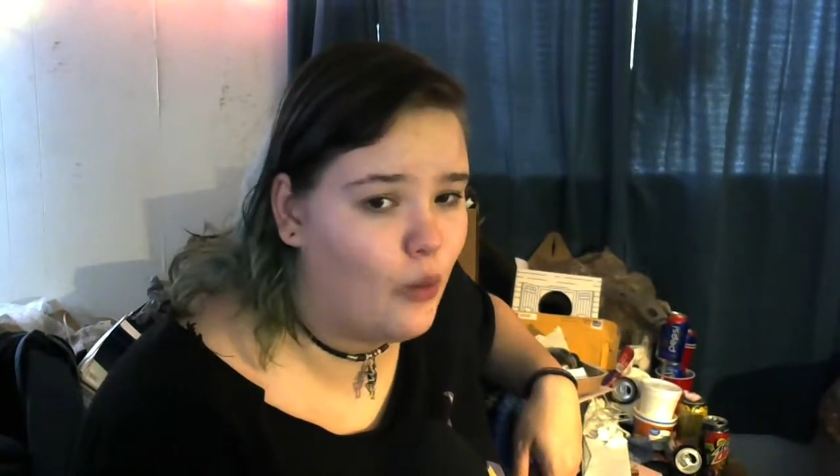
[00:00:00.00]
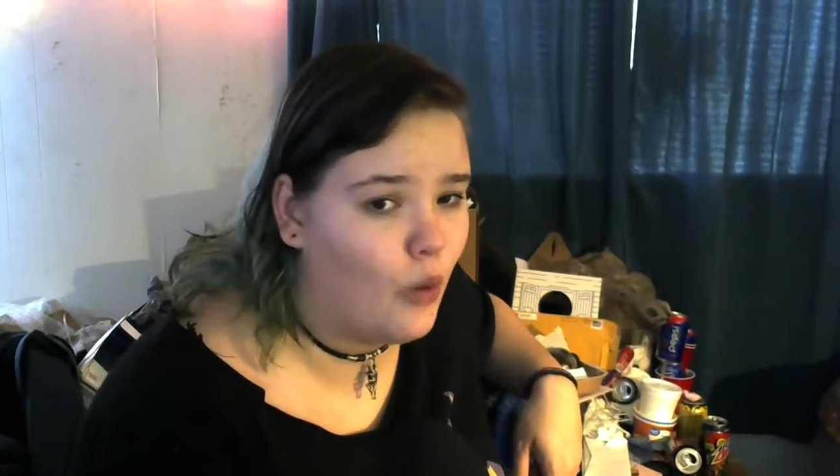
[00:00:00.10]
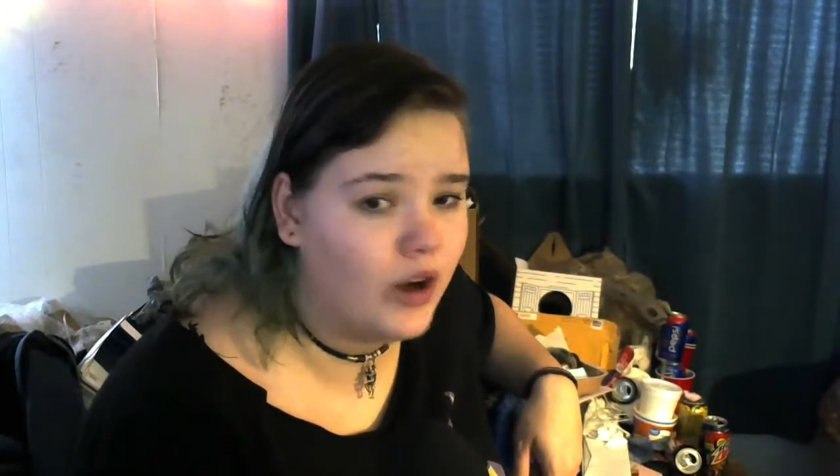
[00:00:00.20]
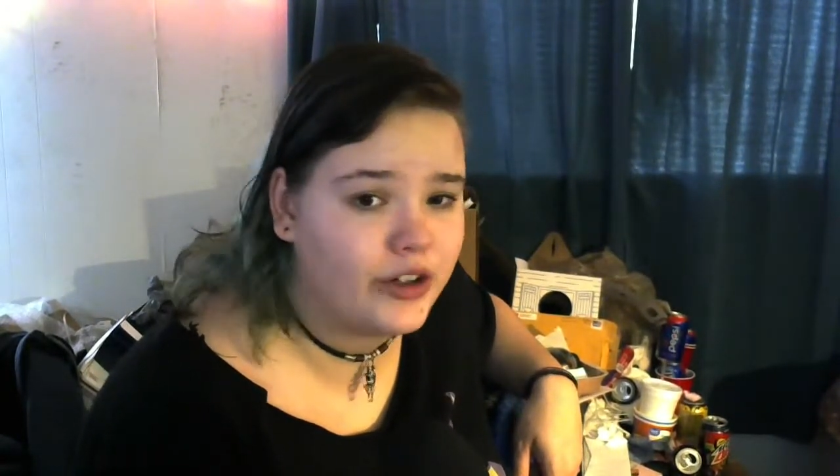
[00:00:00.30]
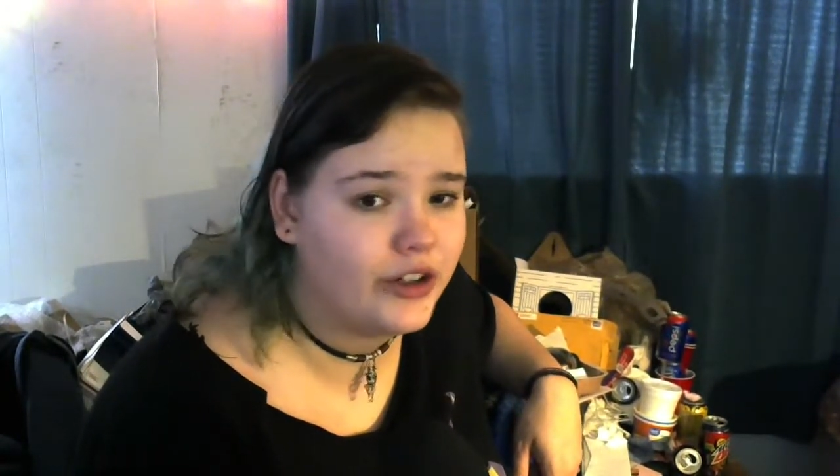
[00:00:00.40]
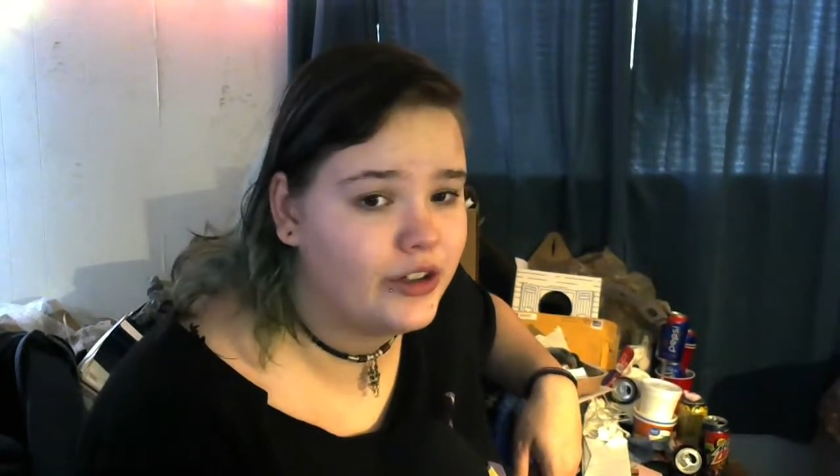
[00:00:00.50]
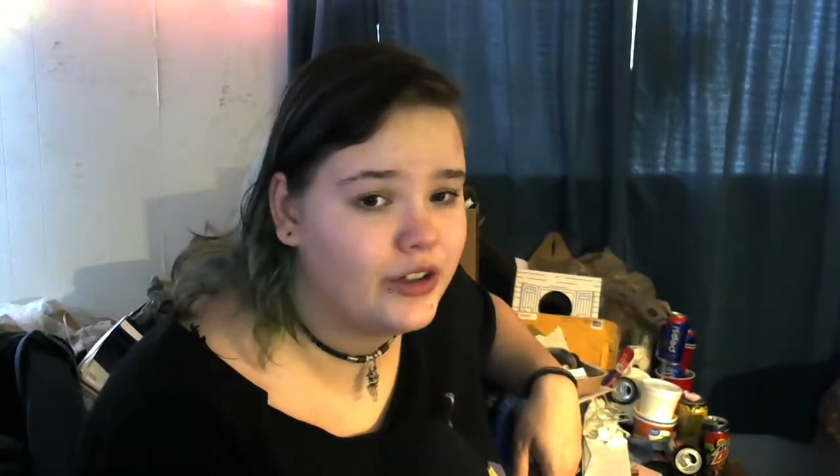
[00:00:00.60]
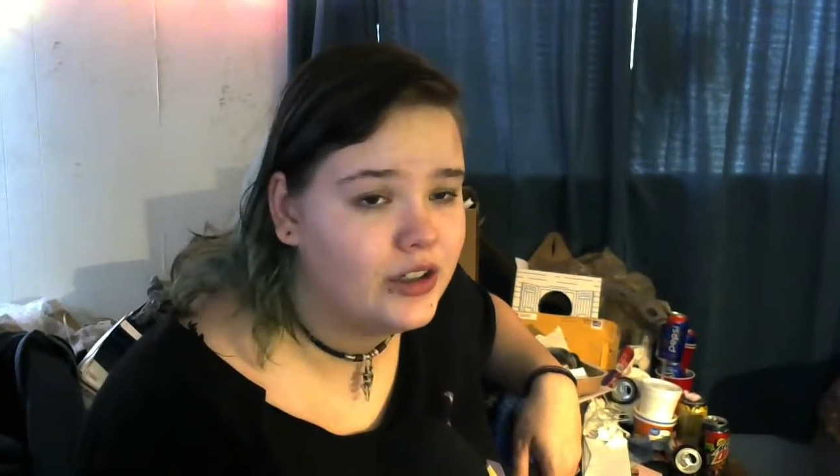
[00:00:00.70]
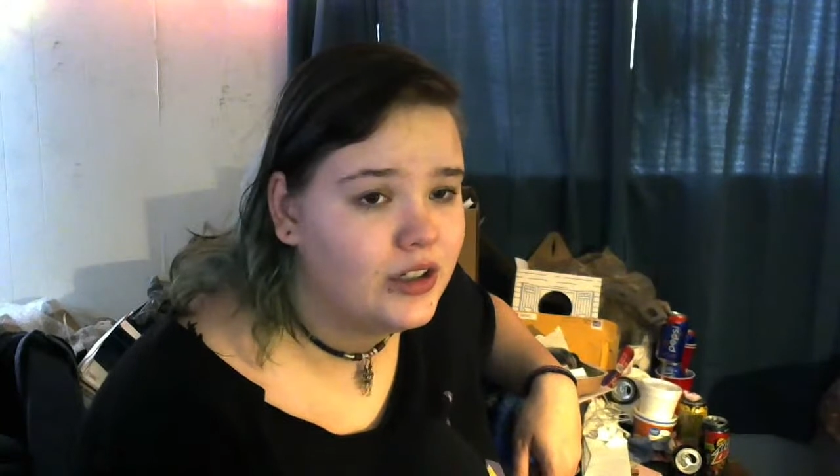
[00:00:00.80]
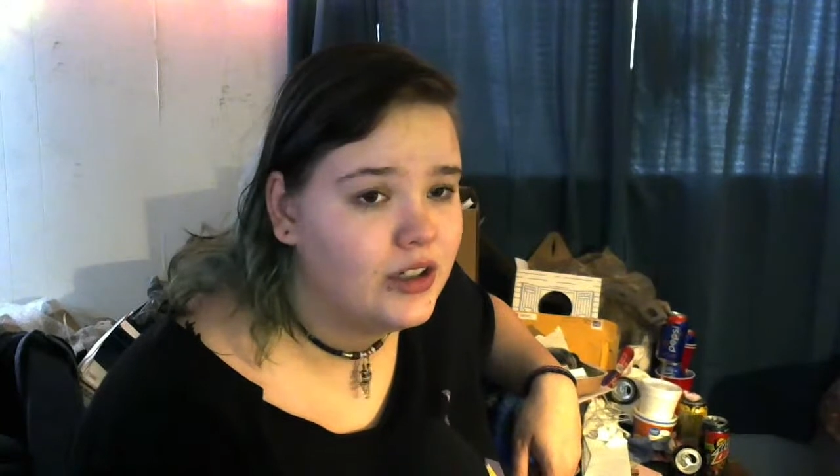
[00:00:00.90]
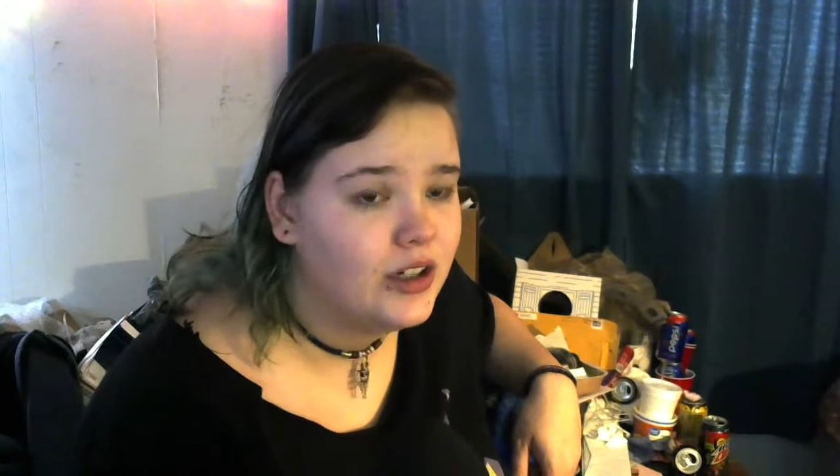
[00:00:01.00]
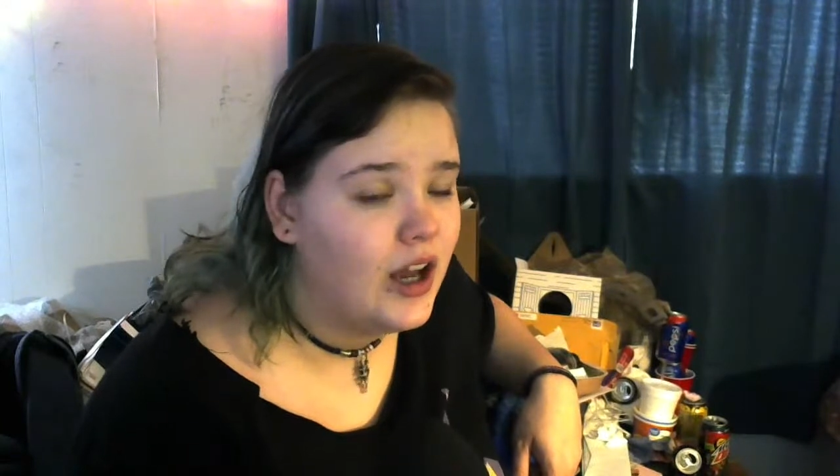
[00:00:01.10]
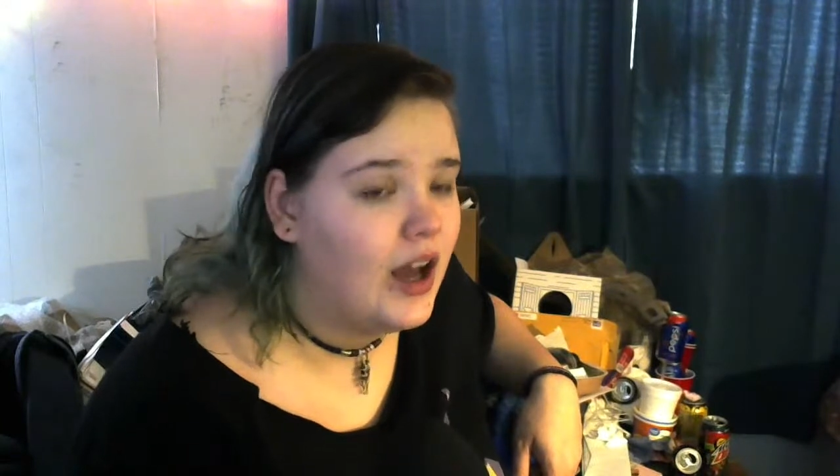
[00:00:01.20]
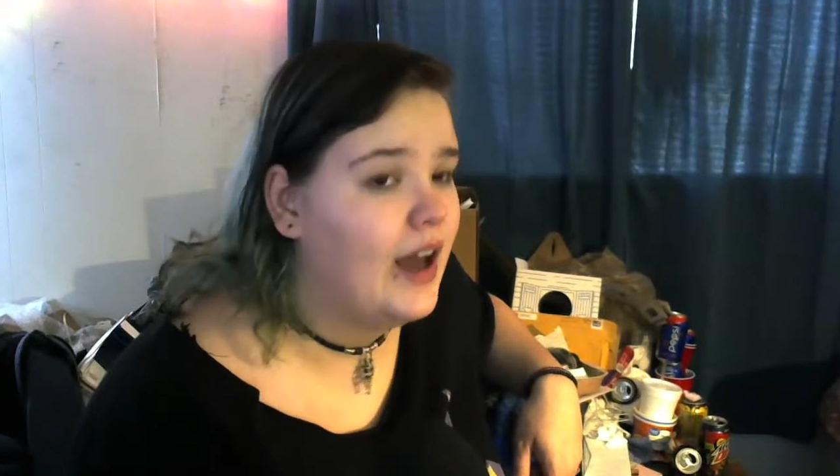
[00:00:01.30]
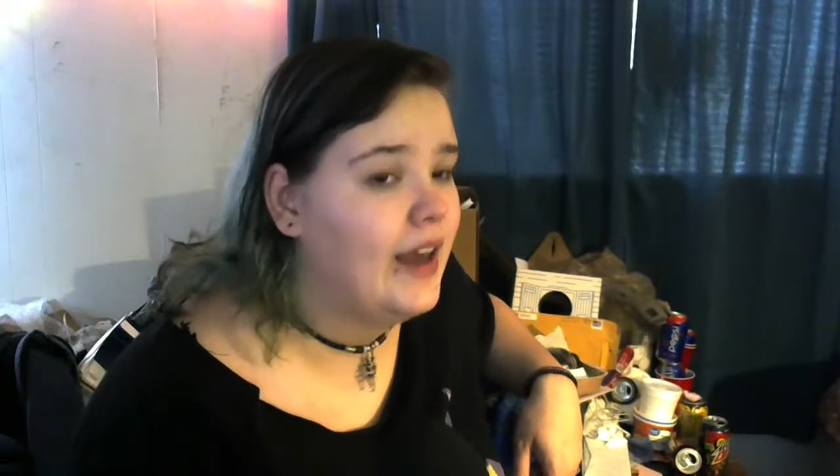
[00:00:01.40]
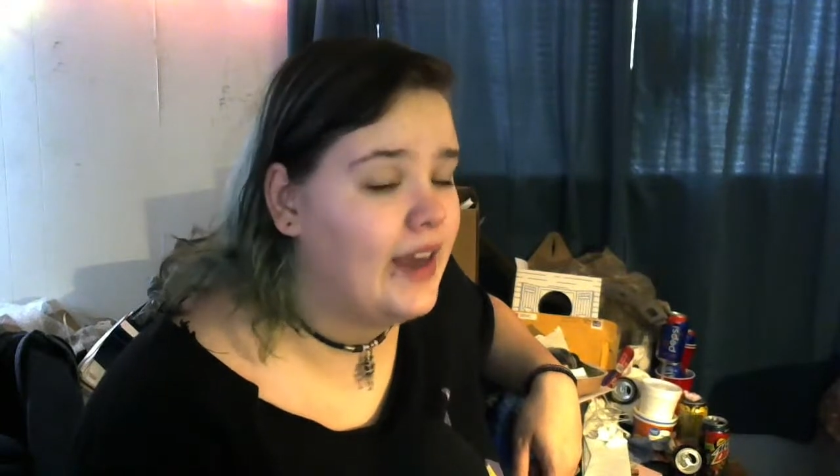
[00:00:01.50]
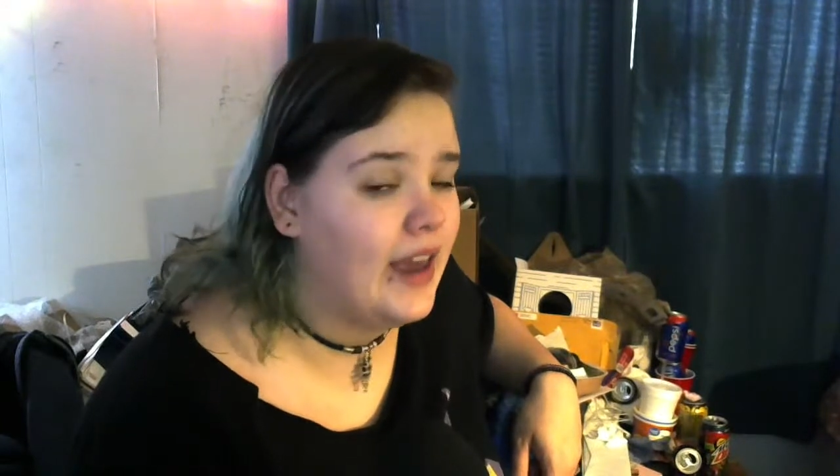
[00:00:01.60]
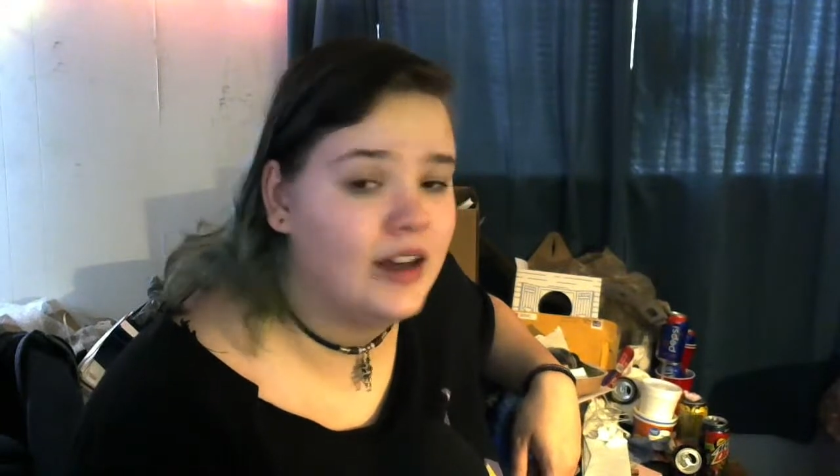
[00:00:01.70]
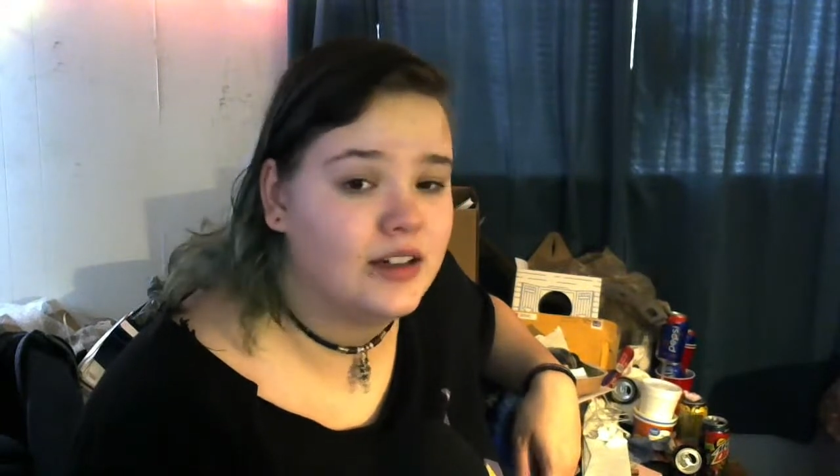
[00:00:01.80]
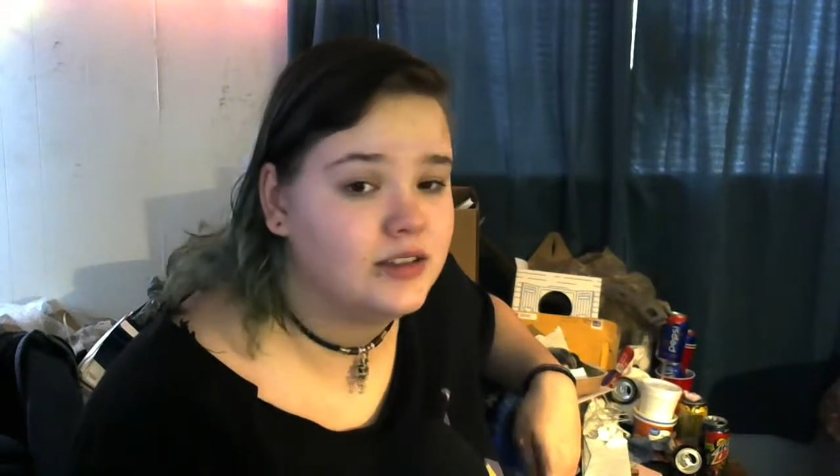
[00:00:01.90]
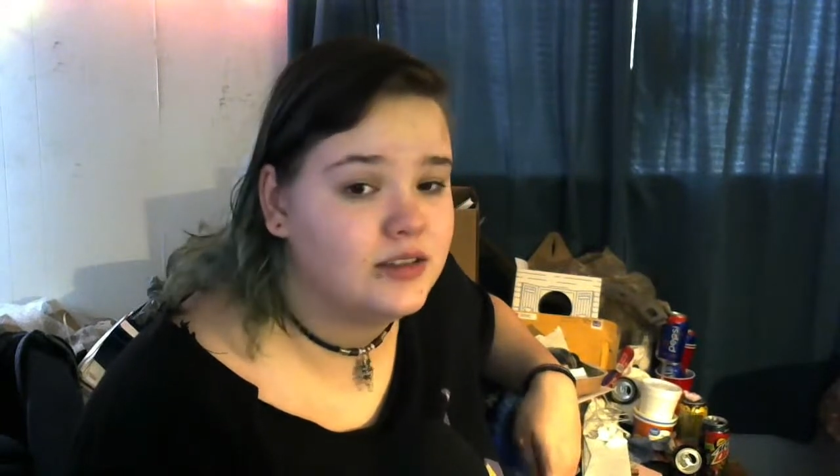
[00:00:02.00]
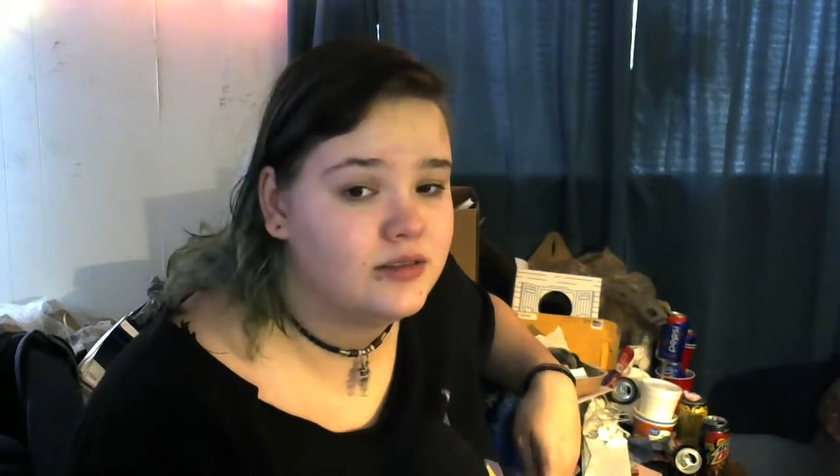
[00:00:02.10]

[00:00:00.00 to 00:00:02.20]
water. I can't.